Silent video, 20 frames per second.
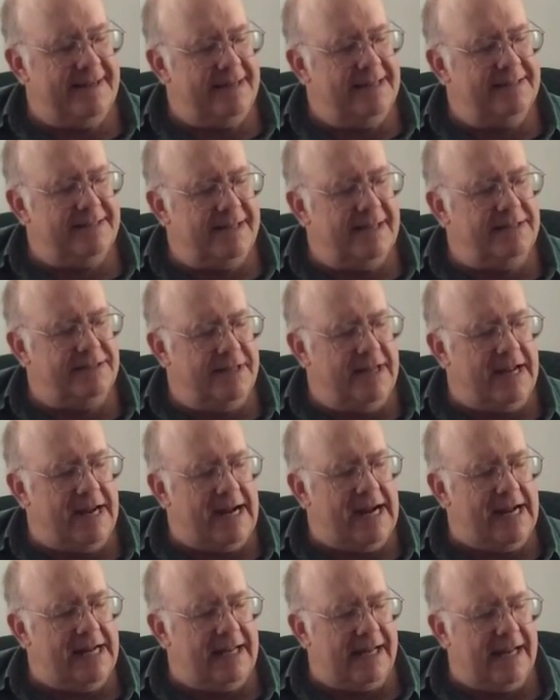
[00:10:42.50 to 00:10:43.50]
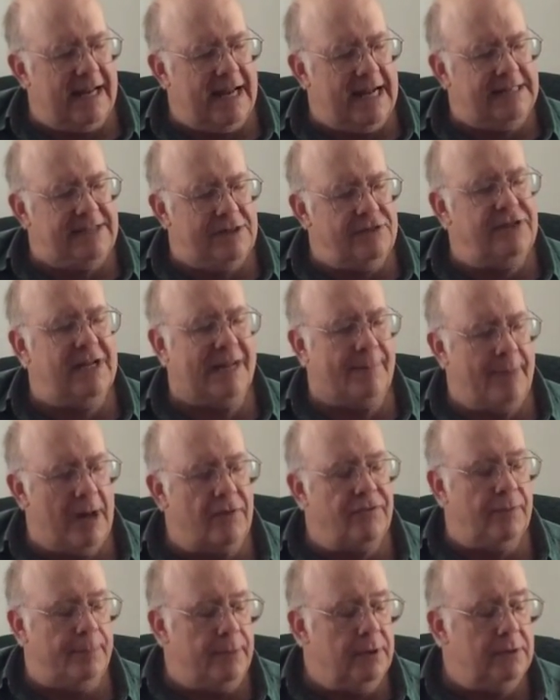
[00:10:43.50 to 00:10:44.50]
it's interesting
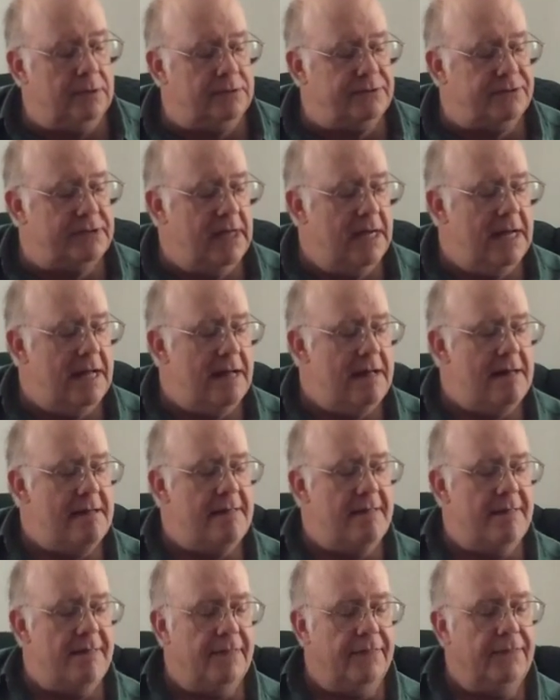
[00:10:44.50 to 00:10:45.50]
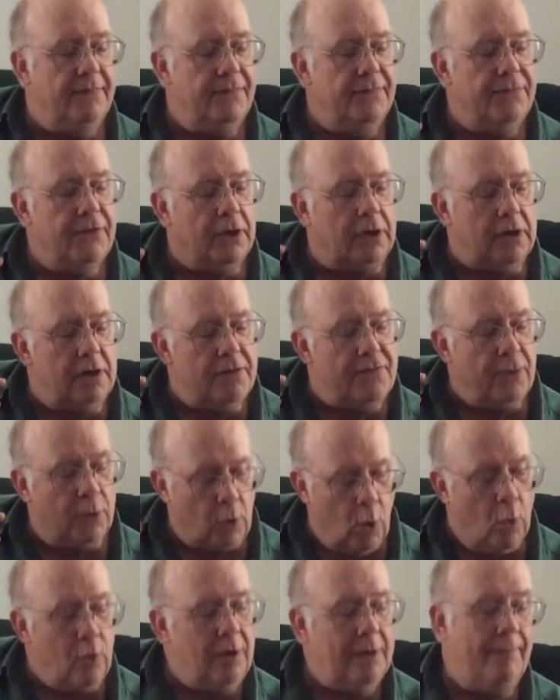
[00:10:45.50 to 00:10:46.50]
about the blues. The
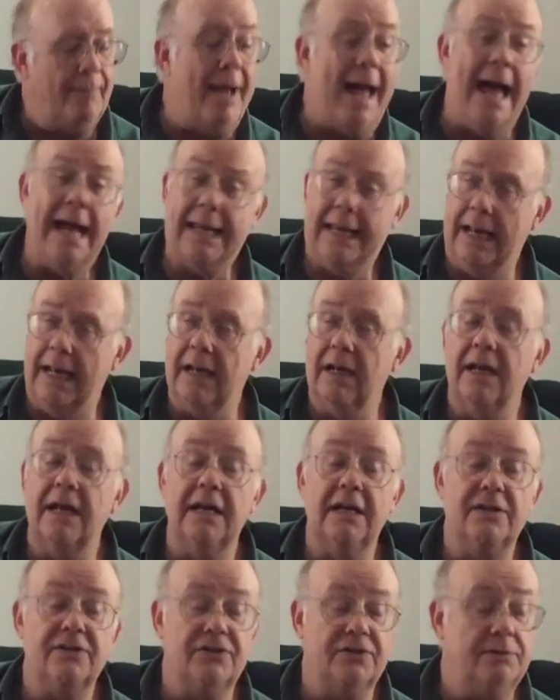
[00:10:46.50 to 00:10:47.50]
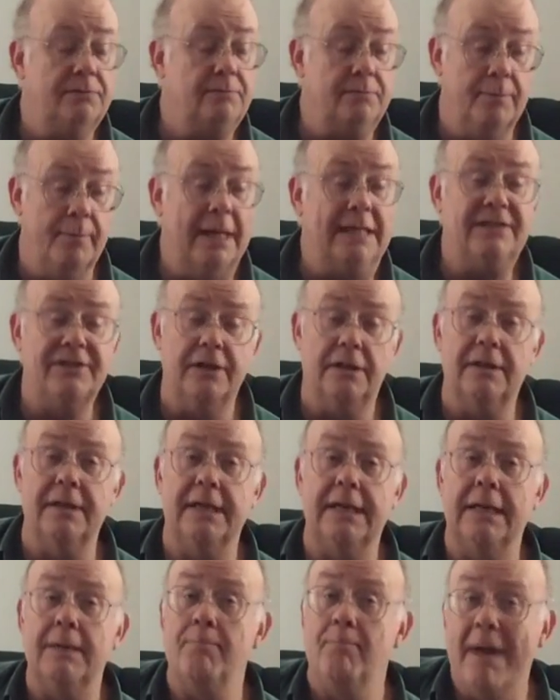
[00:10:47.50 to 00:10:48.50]
chordal backing is
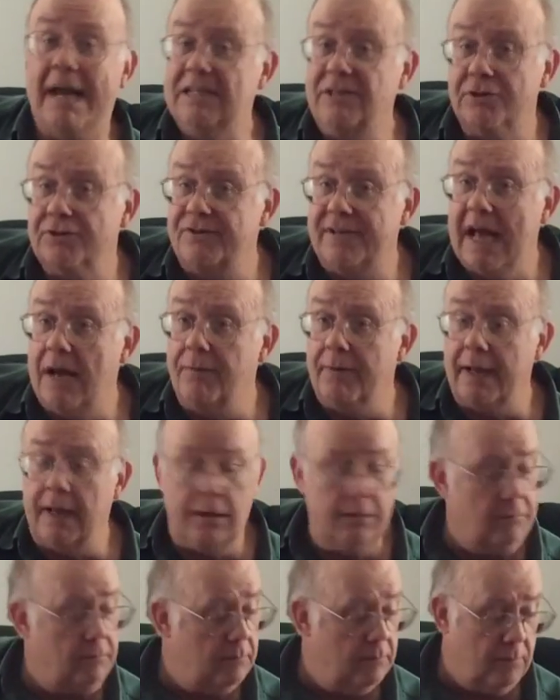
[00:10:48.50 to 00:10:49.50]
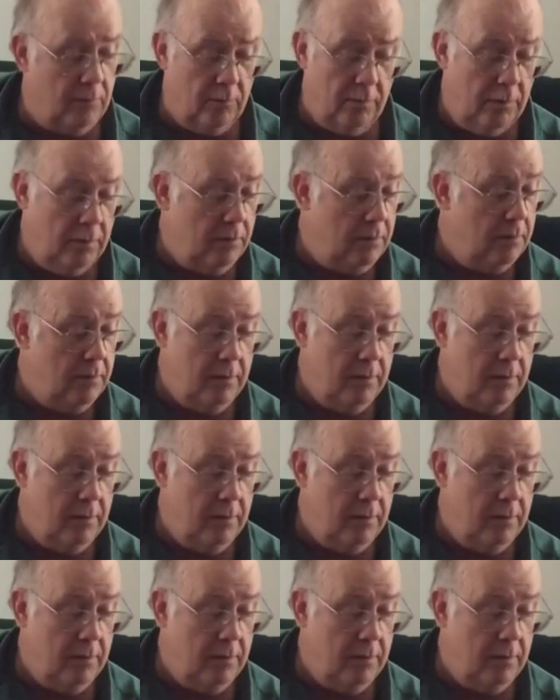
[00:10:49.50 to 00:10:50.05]
basically major sounding. Okay?